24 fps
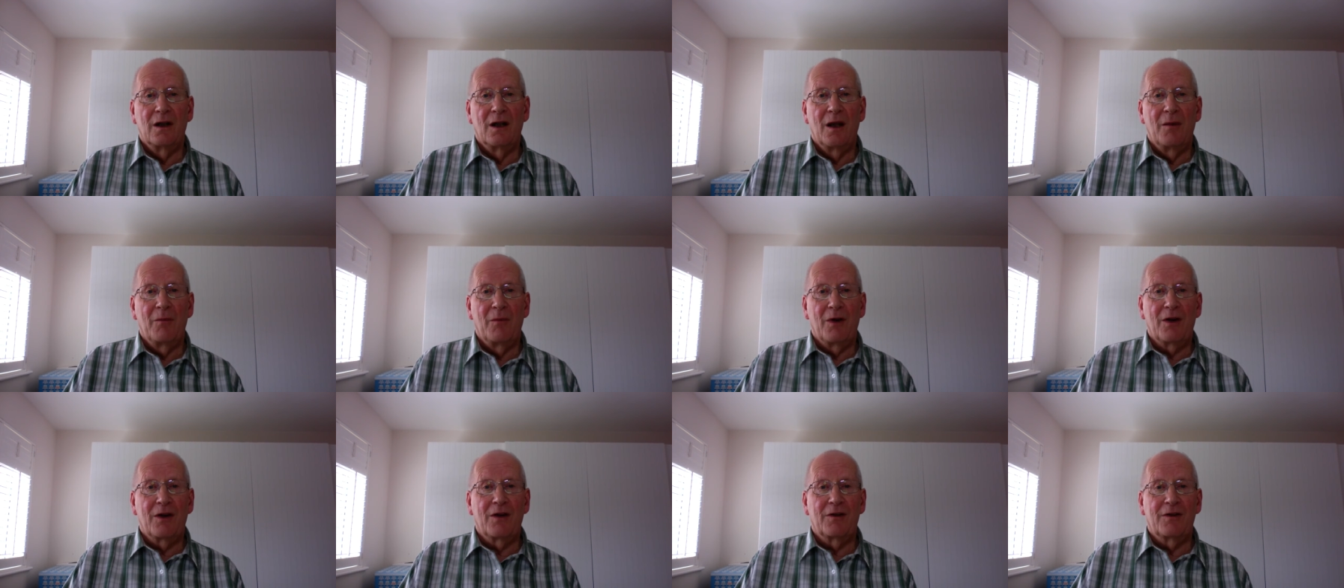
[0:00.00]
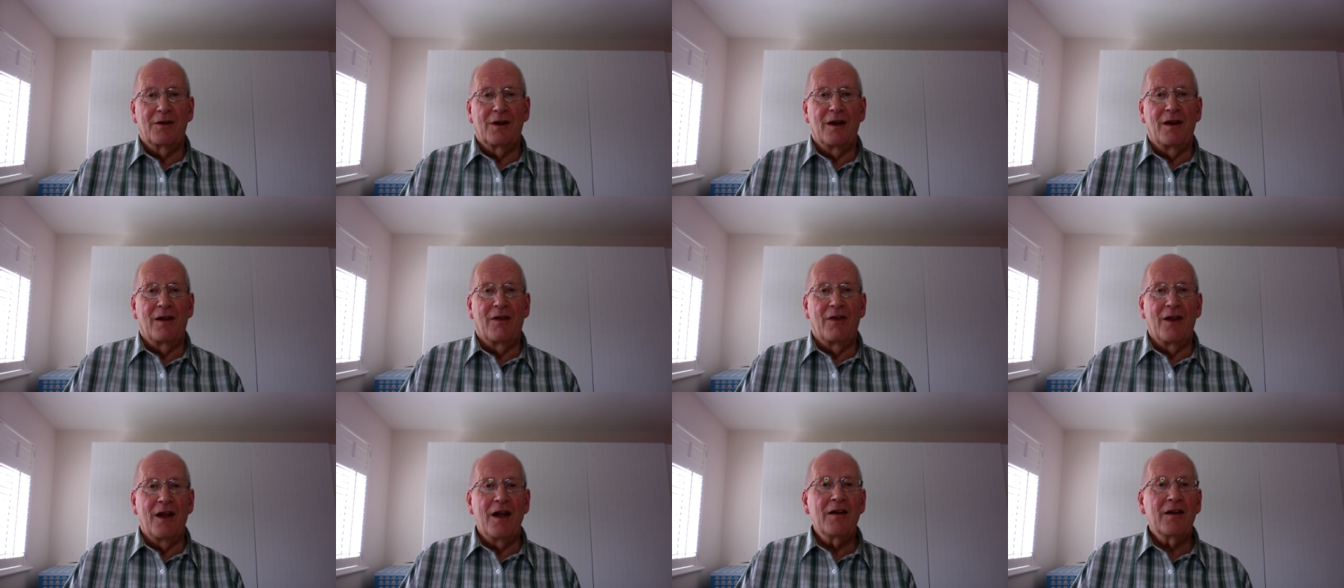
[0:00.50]
Because in
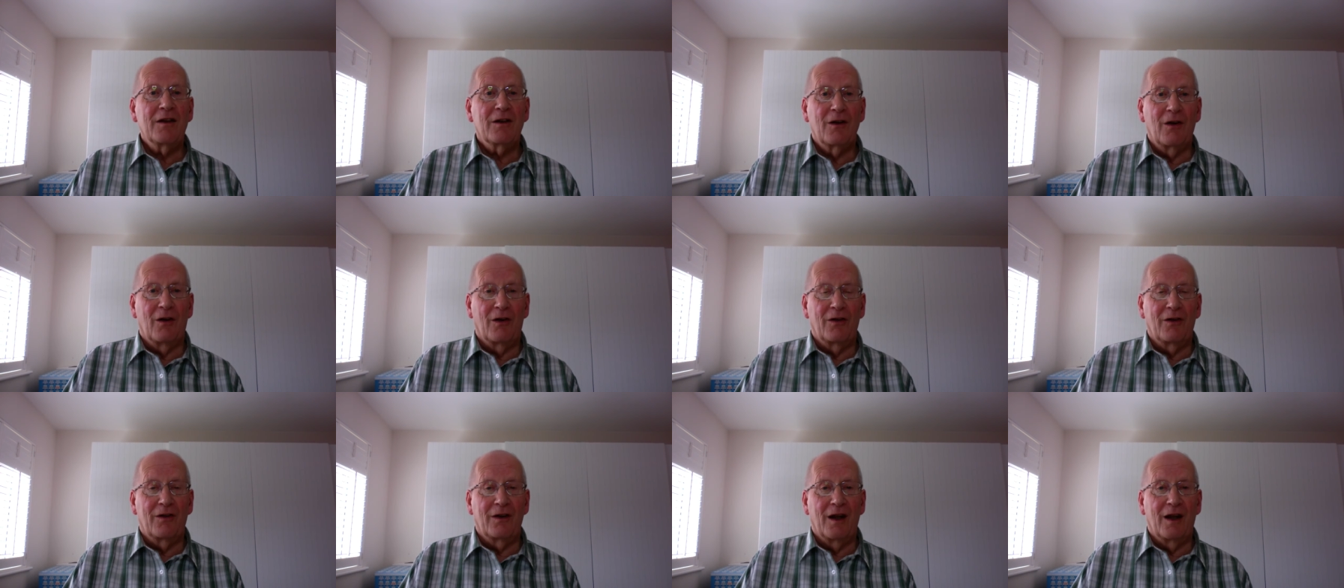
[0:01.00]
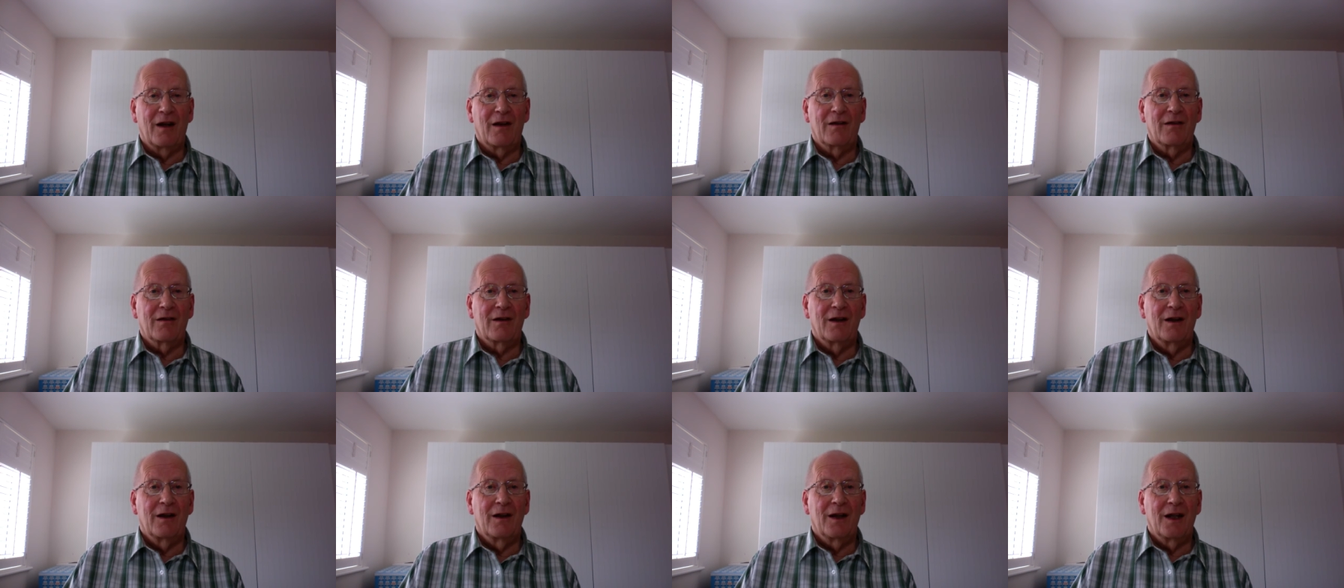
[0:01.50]
this
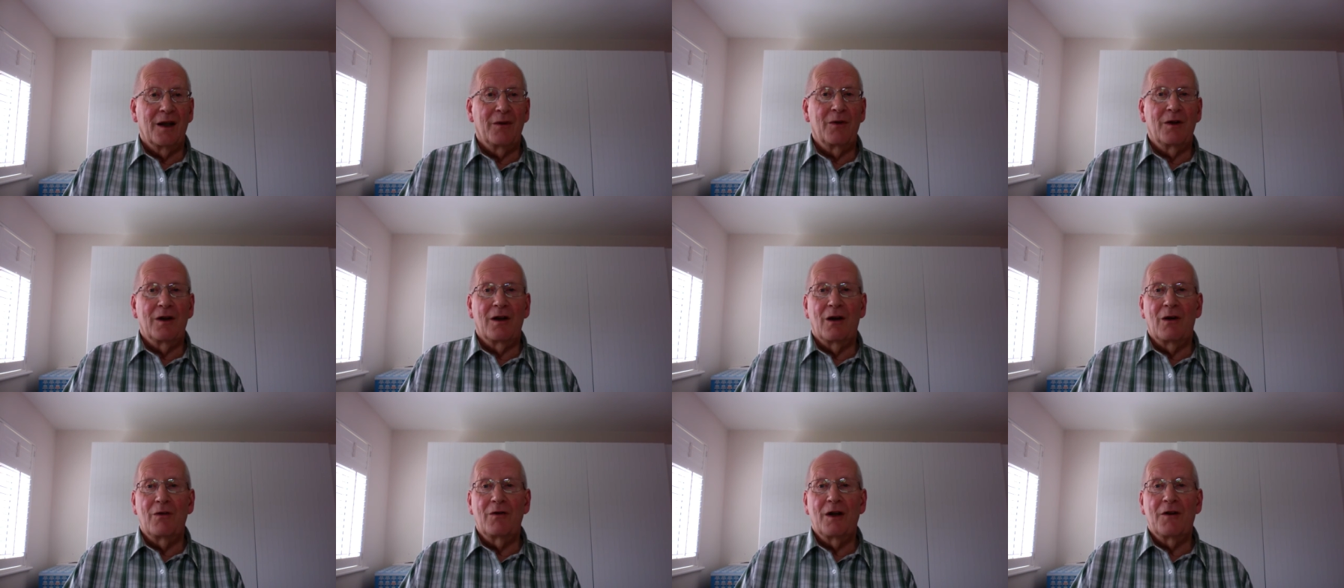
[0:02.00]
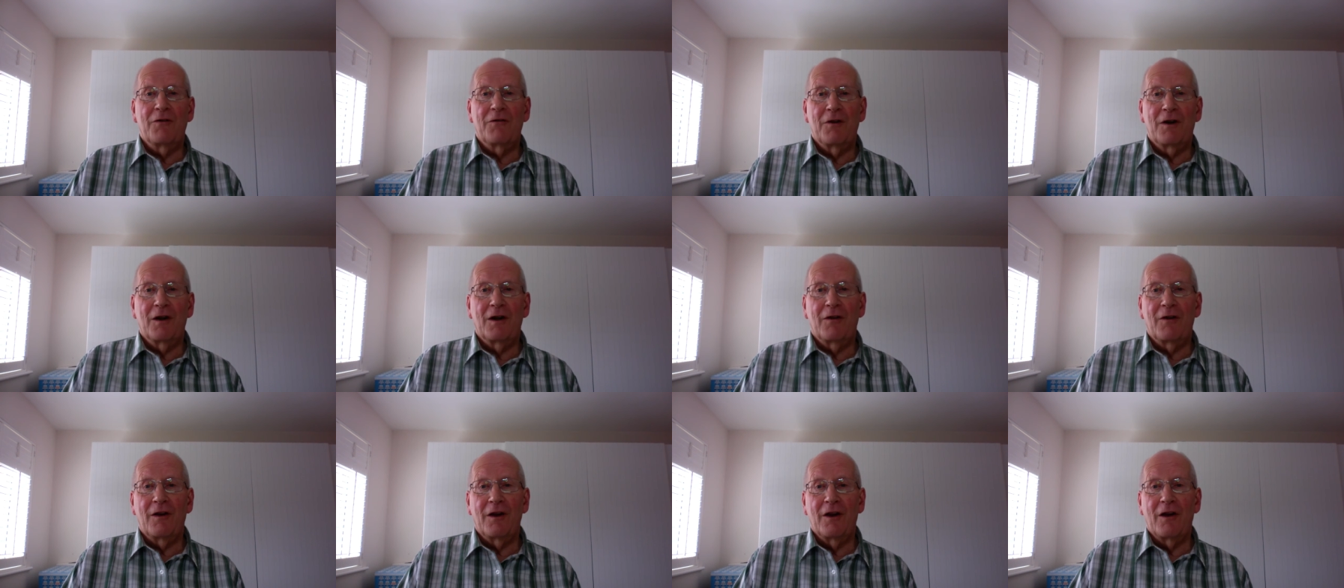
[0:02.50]
context, they were no different
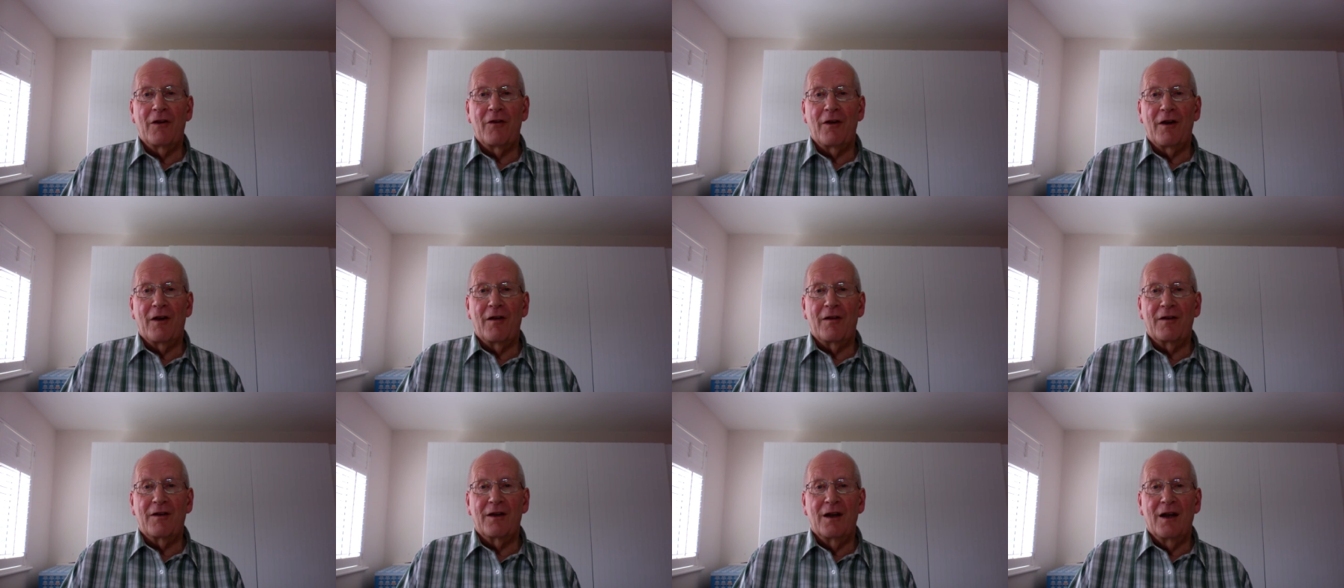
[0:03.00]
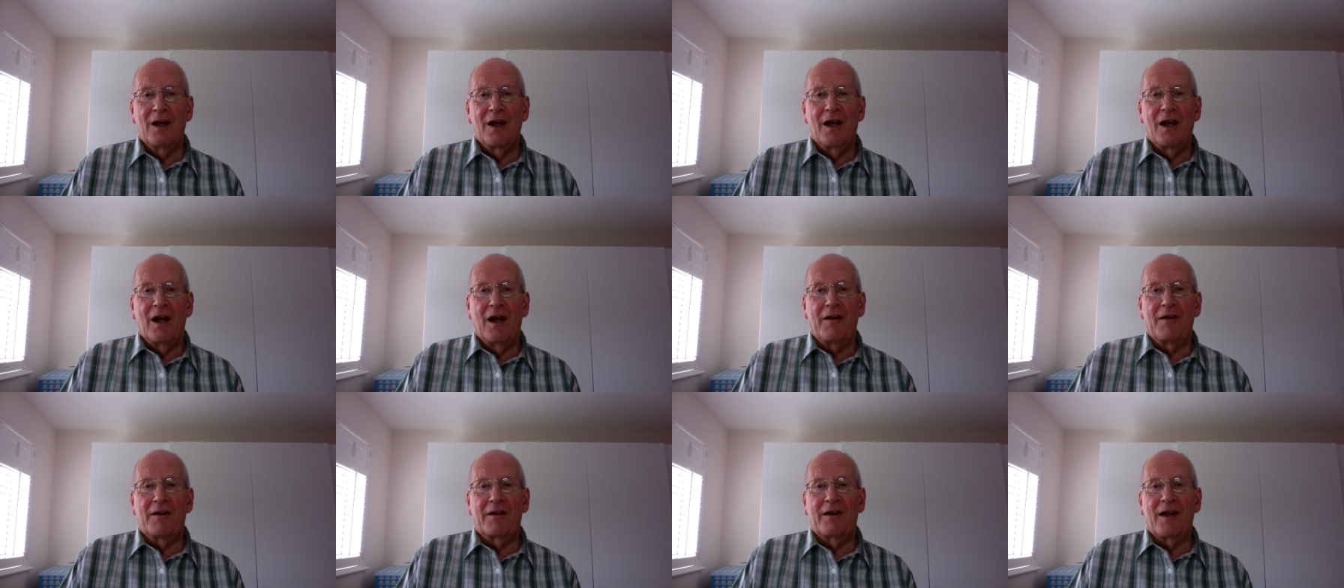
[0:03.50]
to the others
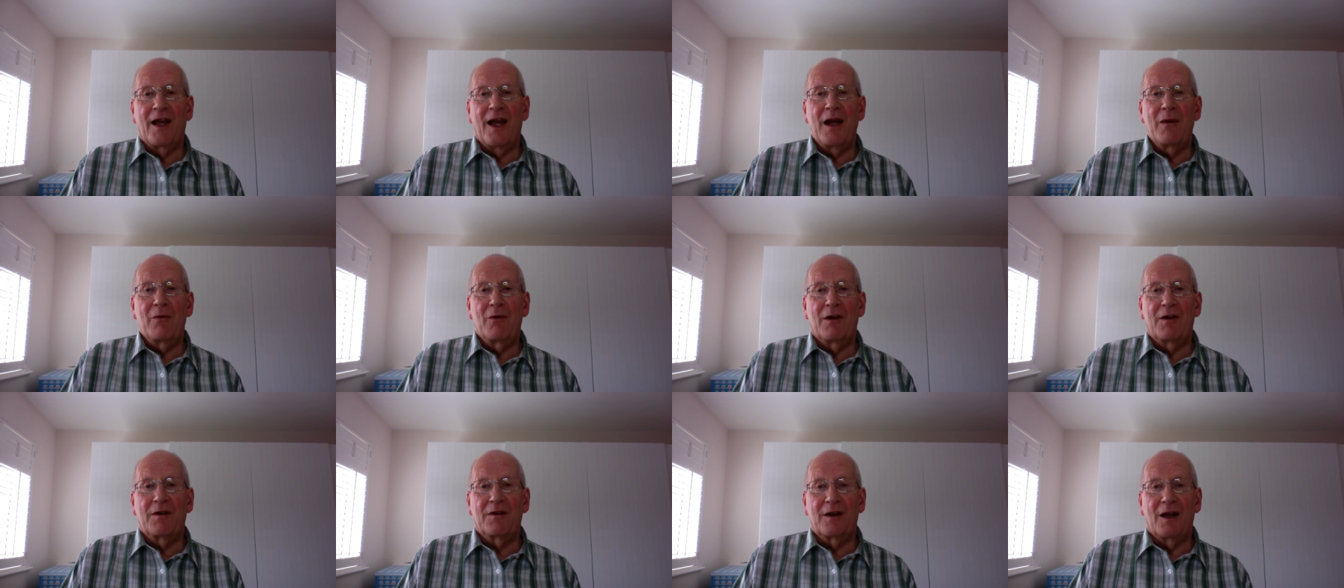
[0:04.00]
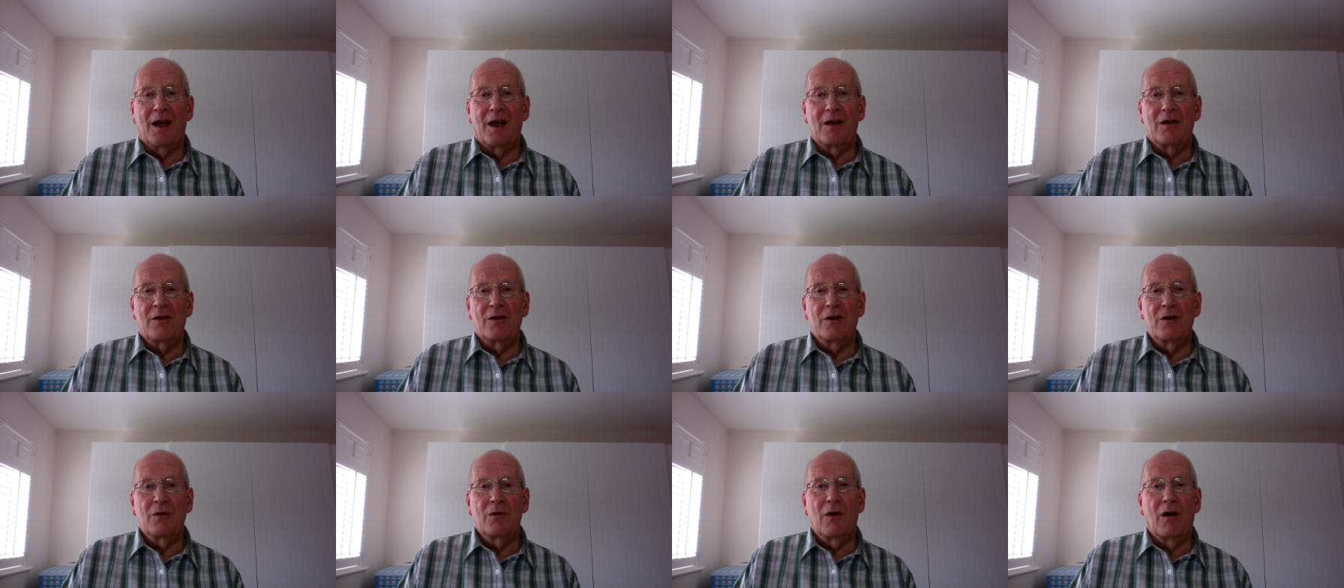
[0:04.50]
as they were saying,
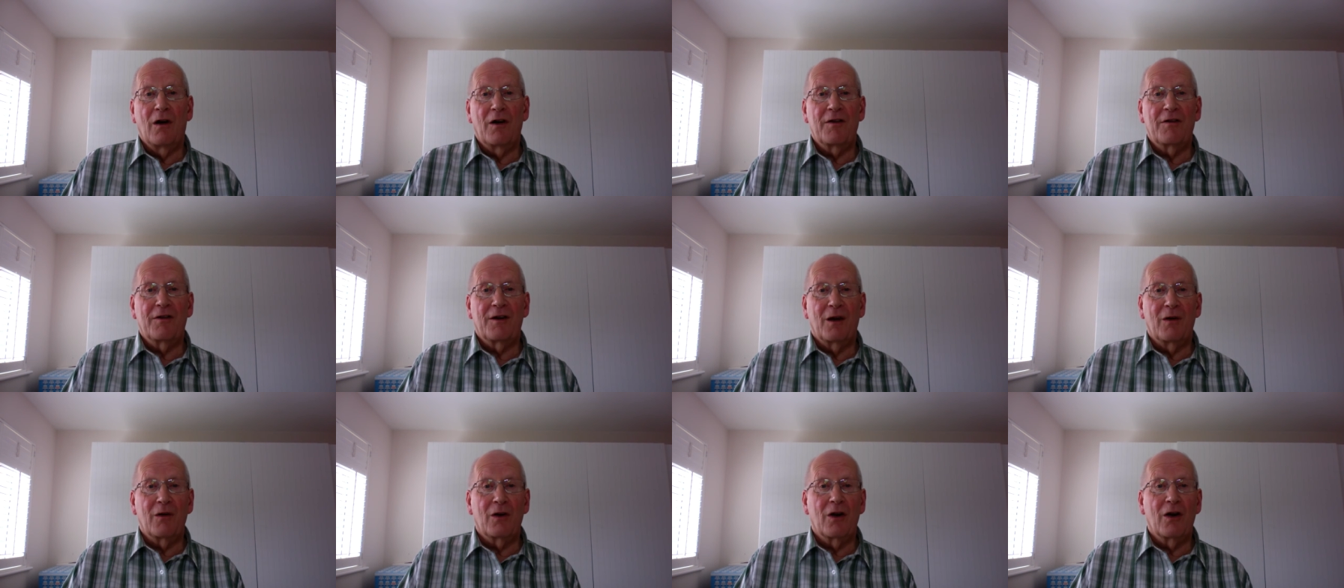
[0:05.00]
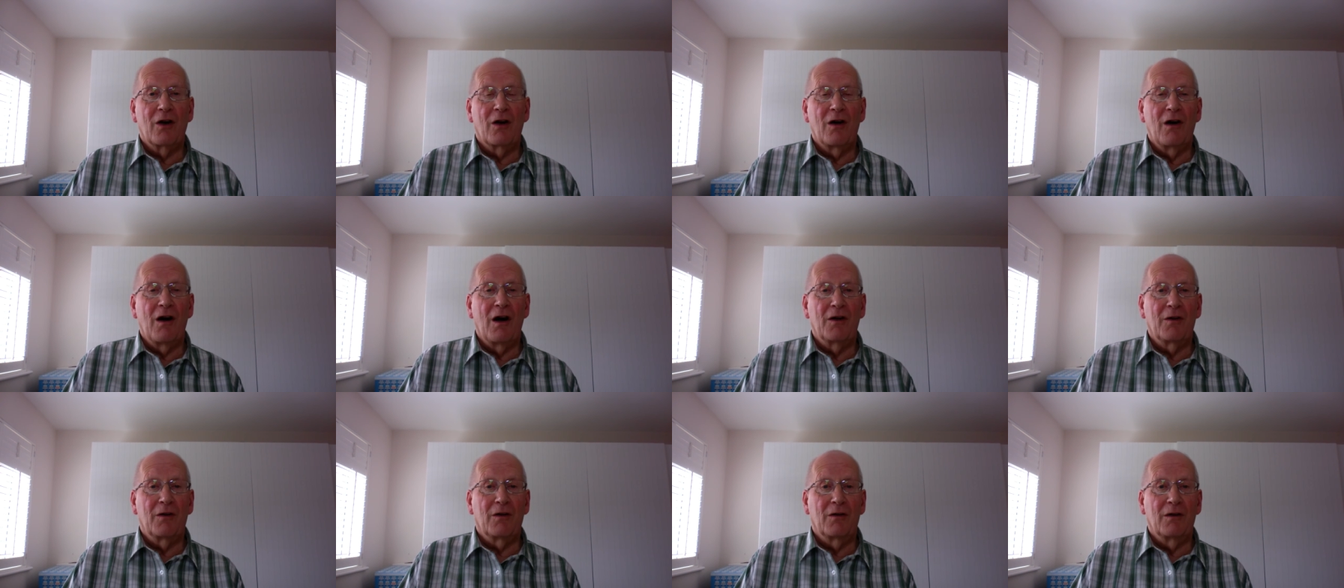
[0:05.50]
You are so
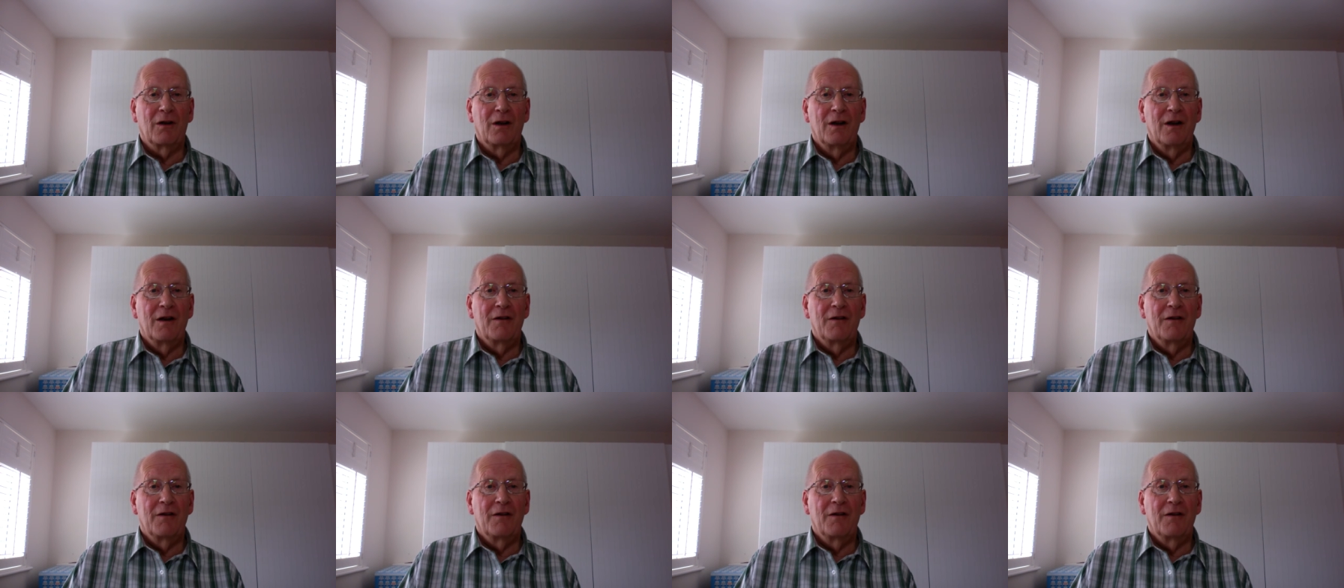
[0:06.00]
carnal,